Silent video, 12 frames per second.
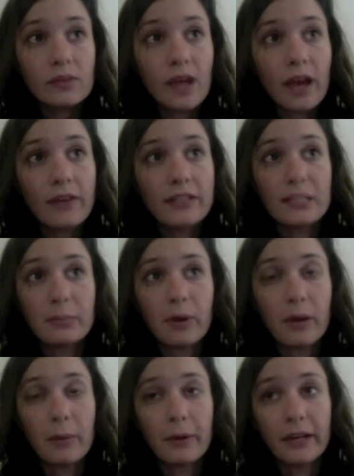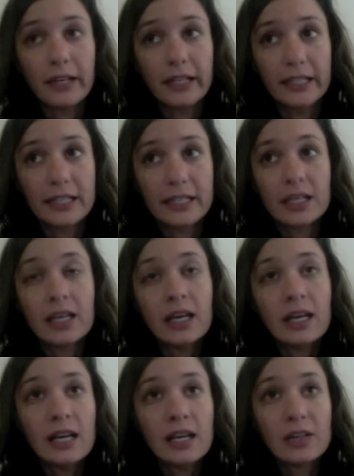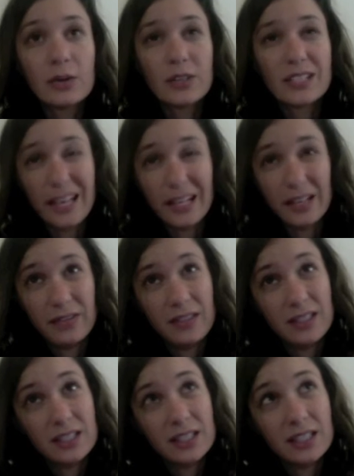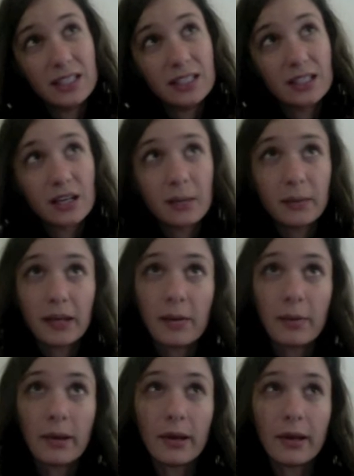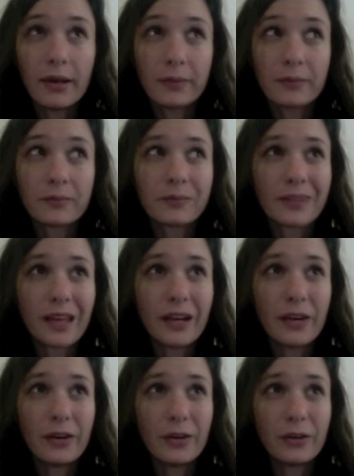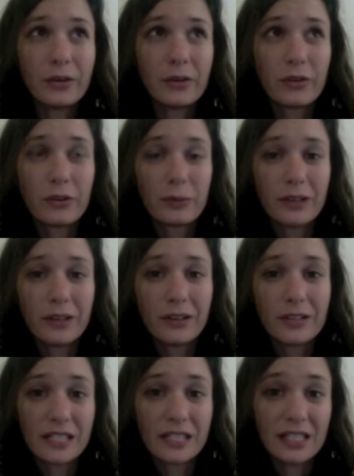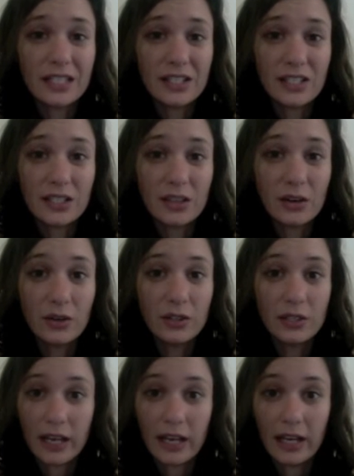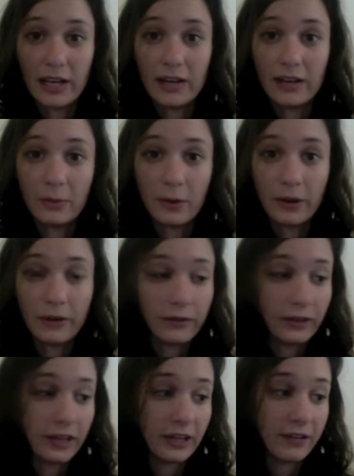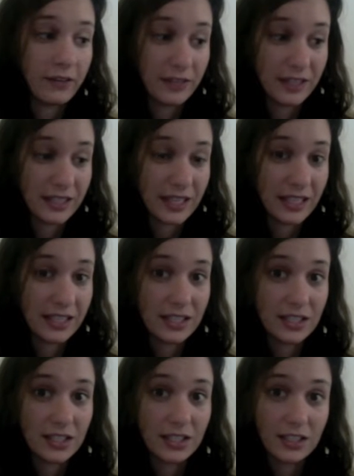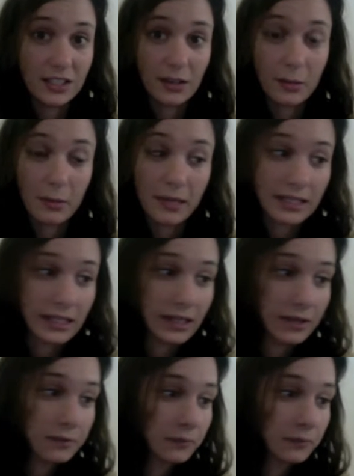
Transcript: I've seen pomegranates towards the end of the season coming up on, I don't know, $3 each, so to get one for like 50 cents is just amazing.